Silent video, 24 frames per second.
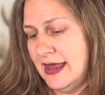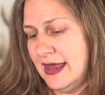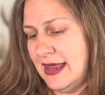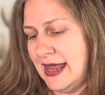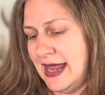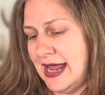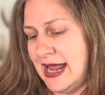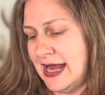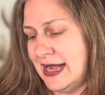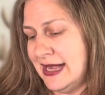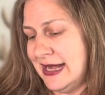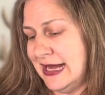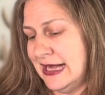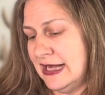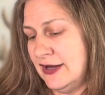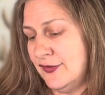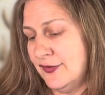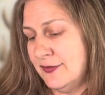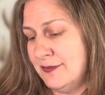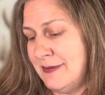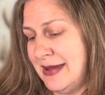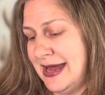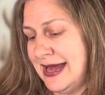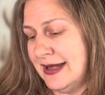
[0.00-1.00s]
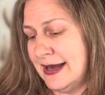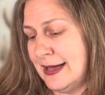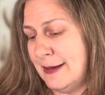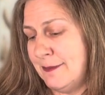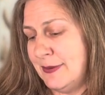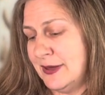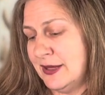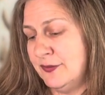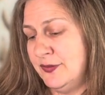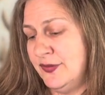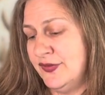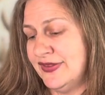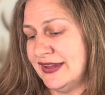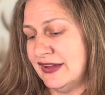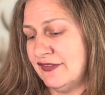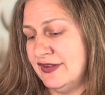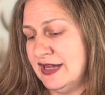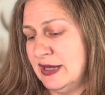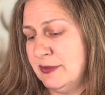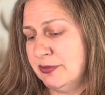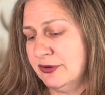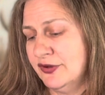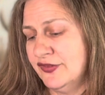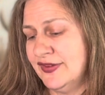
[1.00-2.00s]
and it is made up of
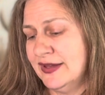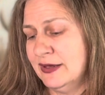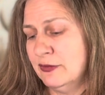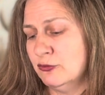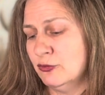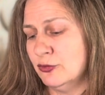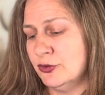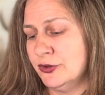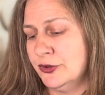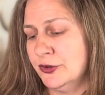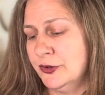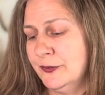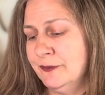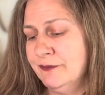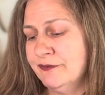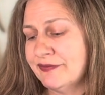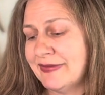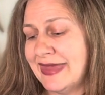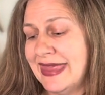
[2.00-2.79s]
70% wool,